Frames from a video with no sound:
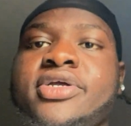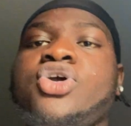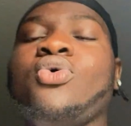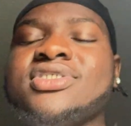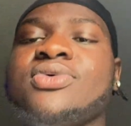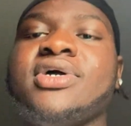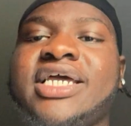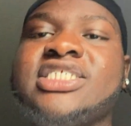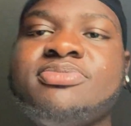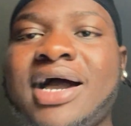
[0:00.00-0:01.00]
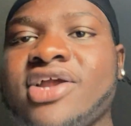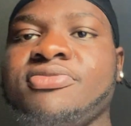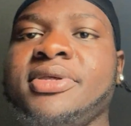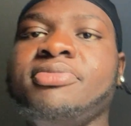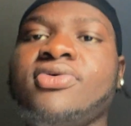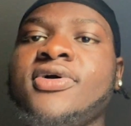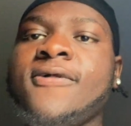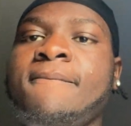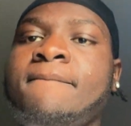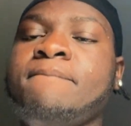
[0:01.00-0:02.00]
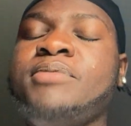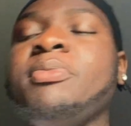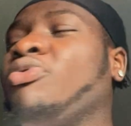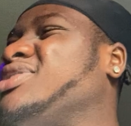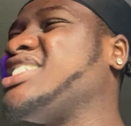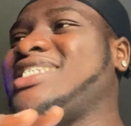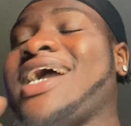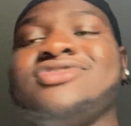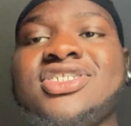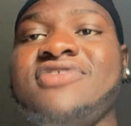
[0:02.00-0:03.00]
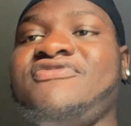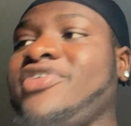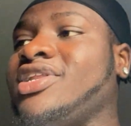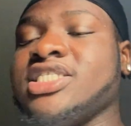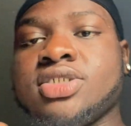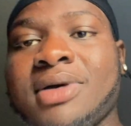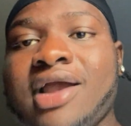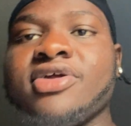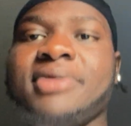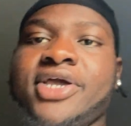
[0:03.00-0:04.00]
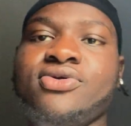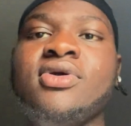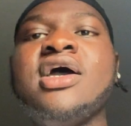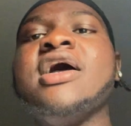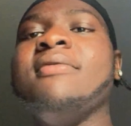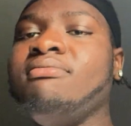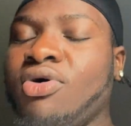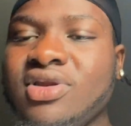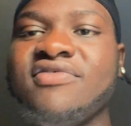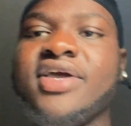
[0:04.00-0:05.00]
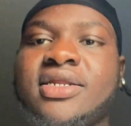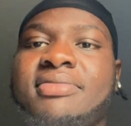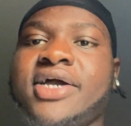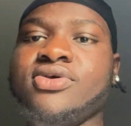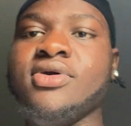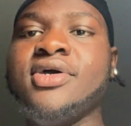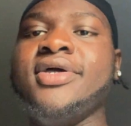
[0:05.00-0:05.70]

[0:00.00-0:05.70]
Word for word: You're going to want to inspire people. People will just naturally feel inspired by you, motivated by you.